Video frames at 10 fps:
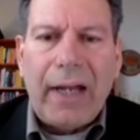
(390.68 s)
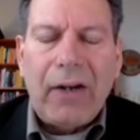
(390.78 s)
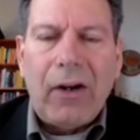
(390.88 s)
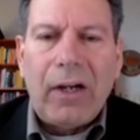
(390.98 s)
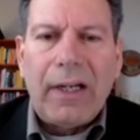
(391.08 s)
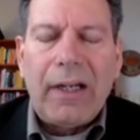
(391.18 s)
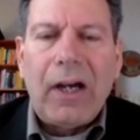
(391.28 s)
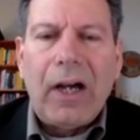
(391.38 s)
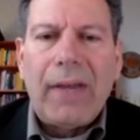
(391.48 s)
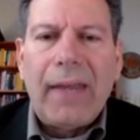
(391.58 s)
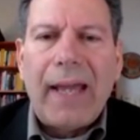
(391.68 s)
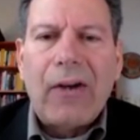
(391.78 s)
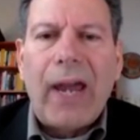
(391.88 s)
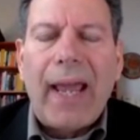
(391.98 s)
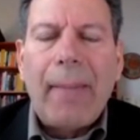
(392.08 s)
and on that
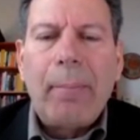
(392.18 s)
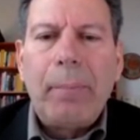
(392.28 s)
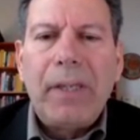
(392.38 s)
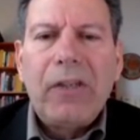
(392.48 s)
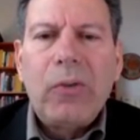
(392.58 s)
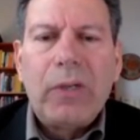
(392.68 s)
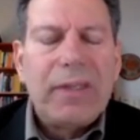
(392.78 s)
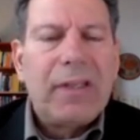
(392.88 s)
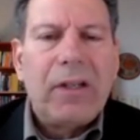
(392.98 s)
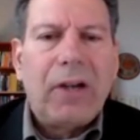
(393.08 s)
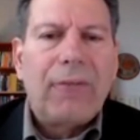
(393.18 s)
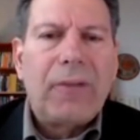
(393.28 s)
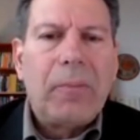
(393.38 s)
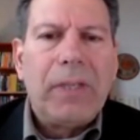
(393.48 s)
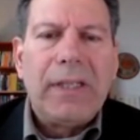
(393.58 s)
are ambiguous enough
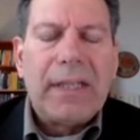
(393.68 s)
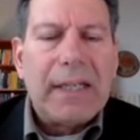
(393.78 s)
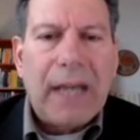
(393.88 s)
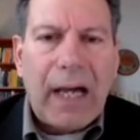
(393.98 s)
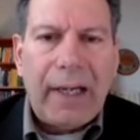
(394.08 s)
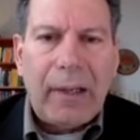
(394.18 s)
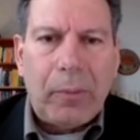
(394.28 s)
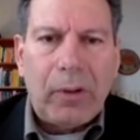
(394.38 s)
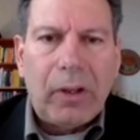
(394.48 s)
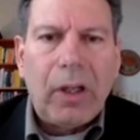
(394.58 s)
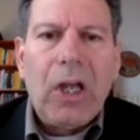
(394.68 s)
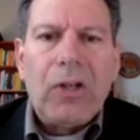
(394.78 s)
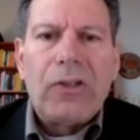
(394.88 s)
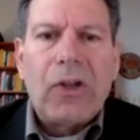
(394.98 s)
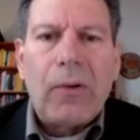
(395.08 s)
to be deniable,
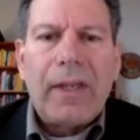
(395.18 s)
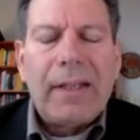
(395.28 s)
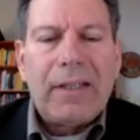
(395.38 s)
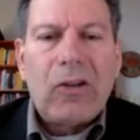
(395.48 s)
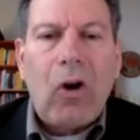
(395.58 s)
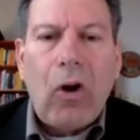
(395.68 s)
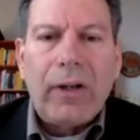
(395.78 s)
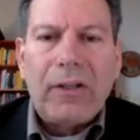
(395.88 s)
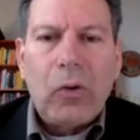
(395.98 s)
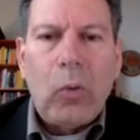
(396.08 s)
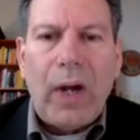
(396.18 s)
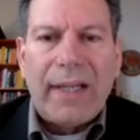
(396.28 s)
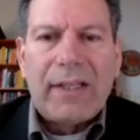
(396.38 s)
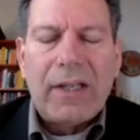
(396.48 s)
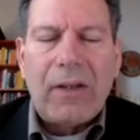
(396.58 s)
so that it's hard to
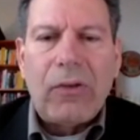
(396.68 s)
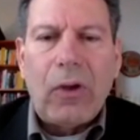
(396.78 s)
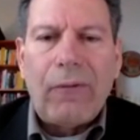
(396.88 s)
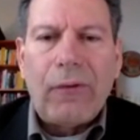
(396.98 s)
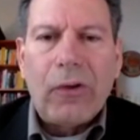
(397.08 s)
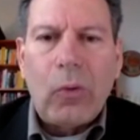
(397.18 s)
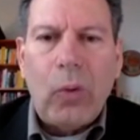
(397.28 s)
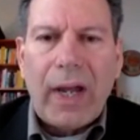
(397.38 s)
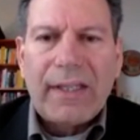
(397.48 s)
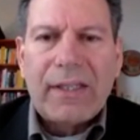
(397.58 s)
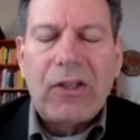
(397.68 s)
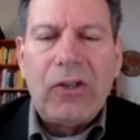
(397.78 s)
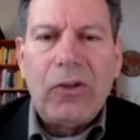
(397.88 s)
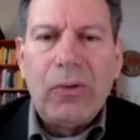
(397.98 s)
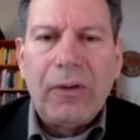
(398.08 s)
for the West to
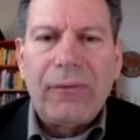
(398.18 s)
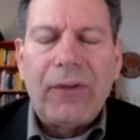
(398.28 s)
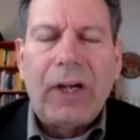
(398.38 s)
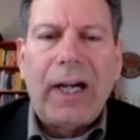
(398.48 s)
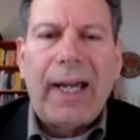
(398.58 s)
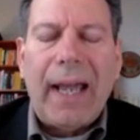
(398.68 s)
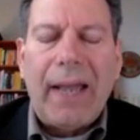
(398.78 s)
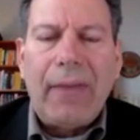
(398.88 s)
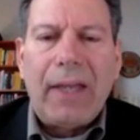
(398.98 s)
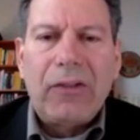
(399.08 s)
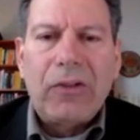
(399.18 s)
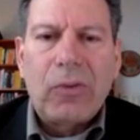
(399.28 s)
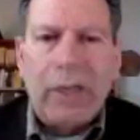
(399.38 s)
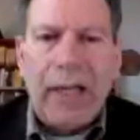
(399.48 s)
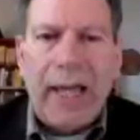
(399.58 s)
unify and then to
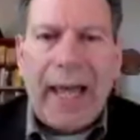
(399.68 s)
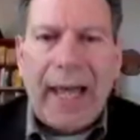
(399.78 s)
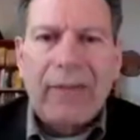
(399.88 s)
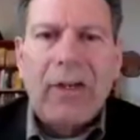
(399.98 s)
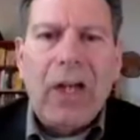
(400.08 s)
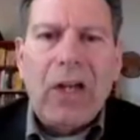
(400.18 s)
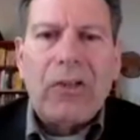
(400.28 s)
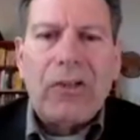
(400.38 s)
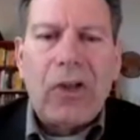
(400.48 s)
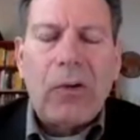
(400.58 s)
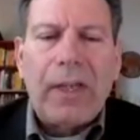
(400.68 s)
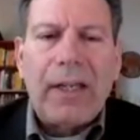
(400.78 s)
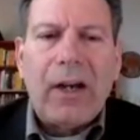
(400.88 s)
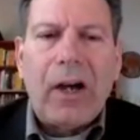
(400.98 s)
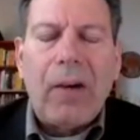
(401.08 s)
react. So
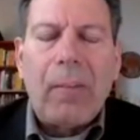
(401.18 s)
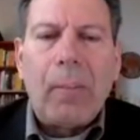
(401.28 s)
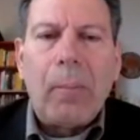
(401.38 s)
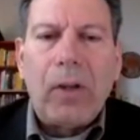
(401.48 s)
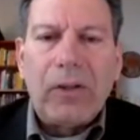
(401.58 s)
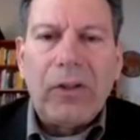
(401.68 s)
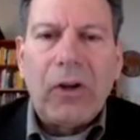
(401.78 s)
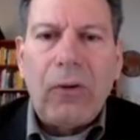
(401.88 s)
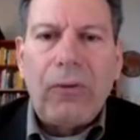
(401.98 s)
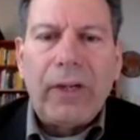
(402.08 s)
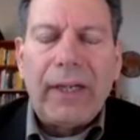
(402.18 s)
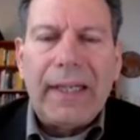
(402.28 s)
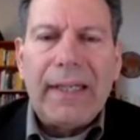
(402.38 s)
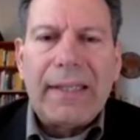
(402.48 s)
that Moldova